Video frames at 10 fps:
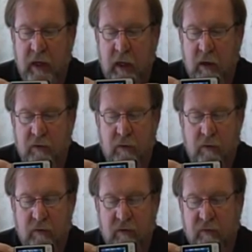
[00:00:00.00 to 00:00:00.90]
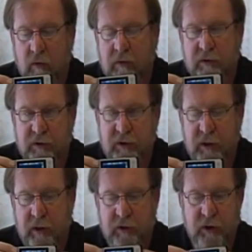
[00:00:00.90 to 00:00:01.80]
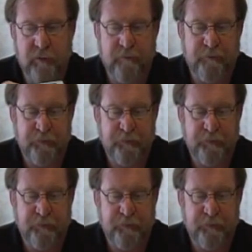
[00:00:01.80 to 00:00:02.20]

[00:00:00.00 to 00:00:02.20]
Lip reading: that the voltage is changing,